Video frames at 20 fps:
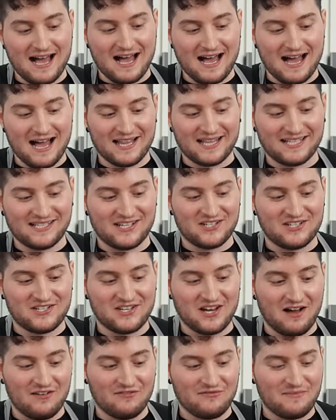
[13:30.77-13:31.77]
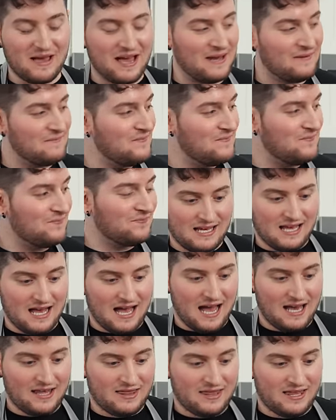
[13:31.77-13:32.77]
Ah, this is tough, man.
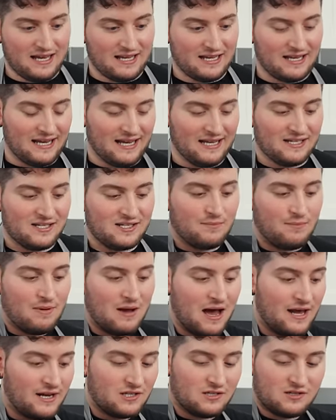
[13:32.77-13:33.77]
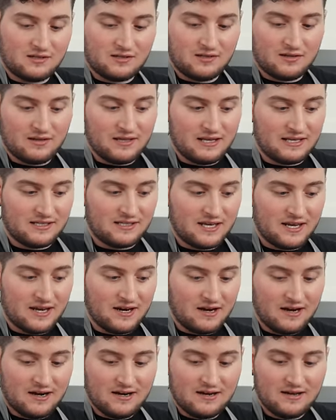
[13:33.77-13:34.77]
I think Instant Pot is
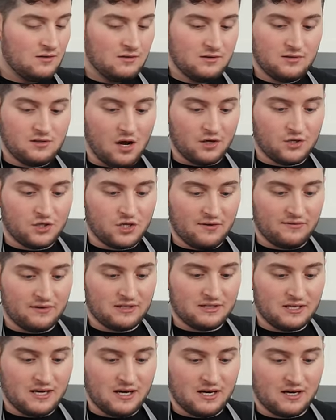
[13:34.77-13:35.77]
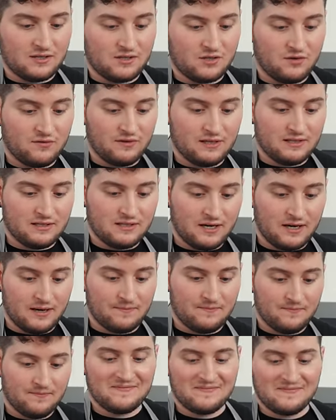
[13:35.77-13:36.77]
here. Dutch oven's here. Sous vide's here.